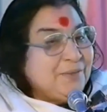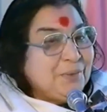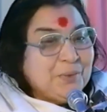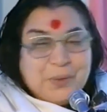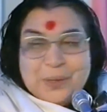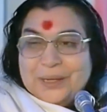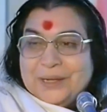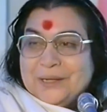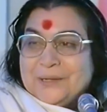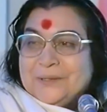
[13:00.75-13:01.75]
no joy.
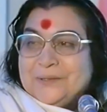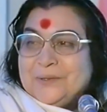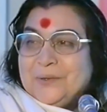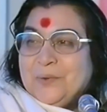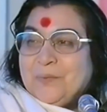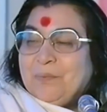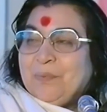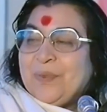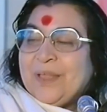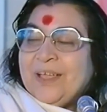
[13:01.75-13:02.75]
So,
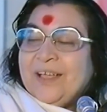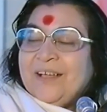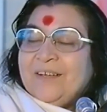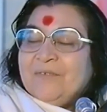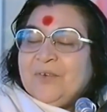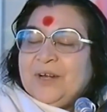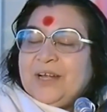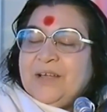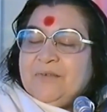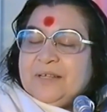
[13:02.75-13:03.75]
for
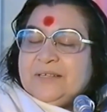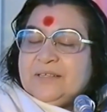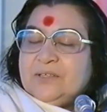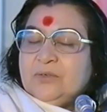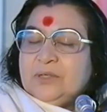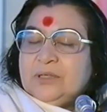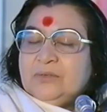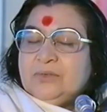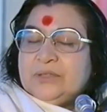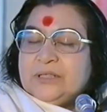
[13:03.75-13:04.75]
every Sahaja Yogi
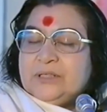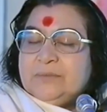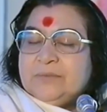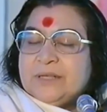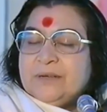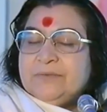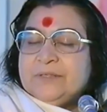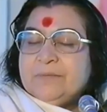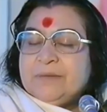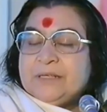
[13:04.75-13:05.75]
to judge himself is
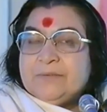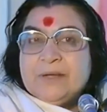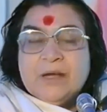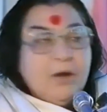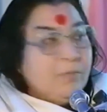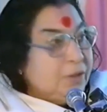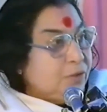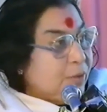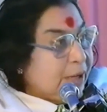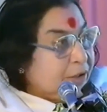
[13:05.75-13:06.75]
the best way. How much
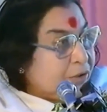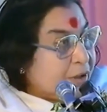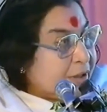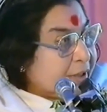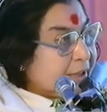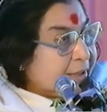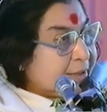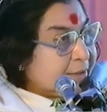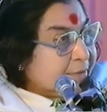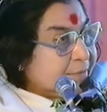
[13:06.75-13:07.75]
do I enjoy the
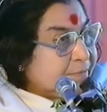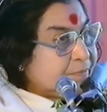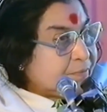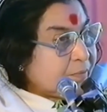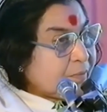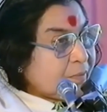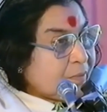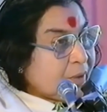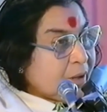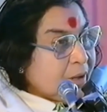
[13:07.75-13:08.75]
collective?
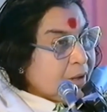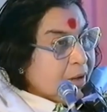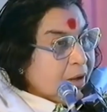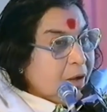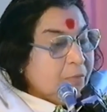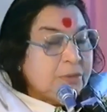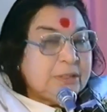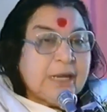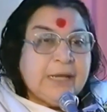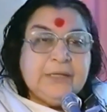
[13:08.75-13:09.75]
How much
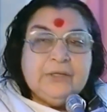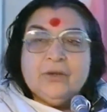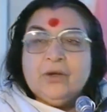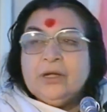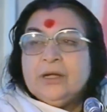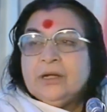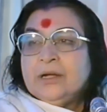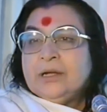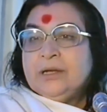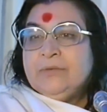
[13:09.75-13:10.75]
I enjoy
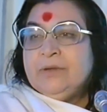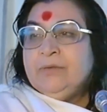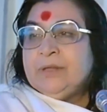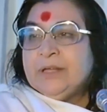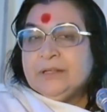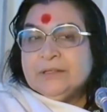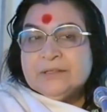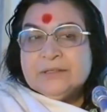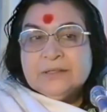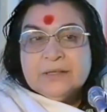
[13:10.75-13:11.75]
living with
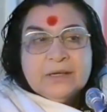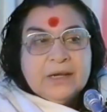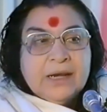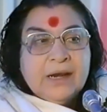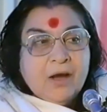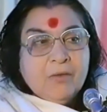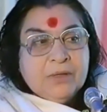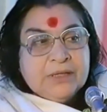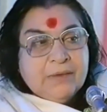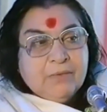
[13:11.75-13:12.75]
others? And how
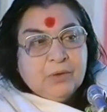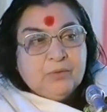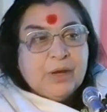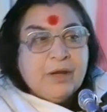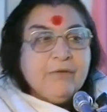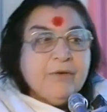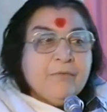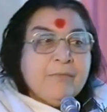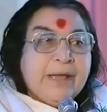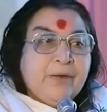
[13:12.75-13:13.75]
much I want to have
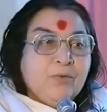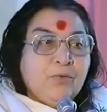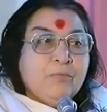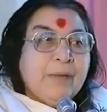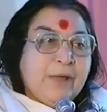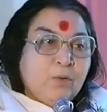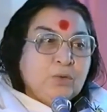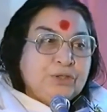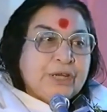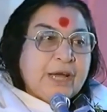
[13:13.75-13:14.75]
my
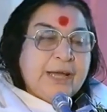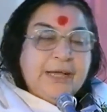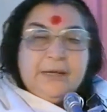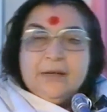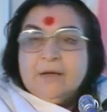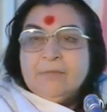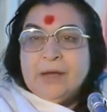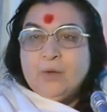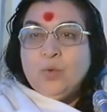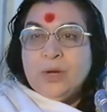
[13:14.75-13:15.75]
own child,
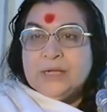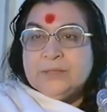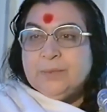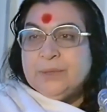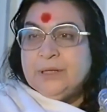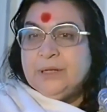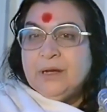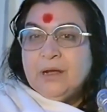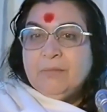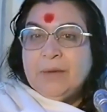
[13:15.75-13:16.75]
my own husband,
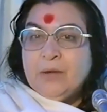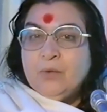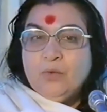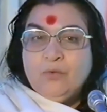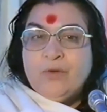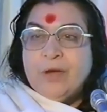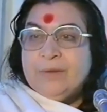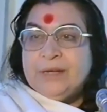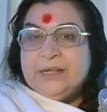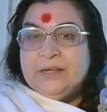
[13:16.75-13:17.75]
my own
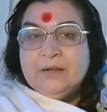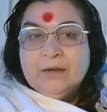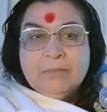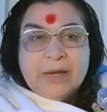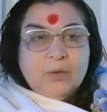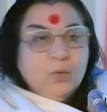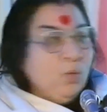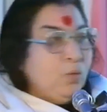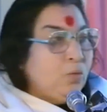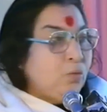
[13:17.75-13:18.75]
family, my
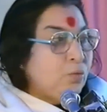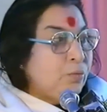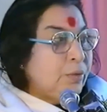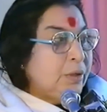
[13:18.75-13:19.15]
own room.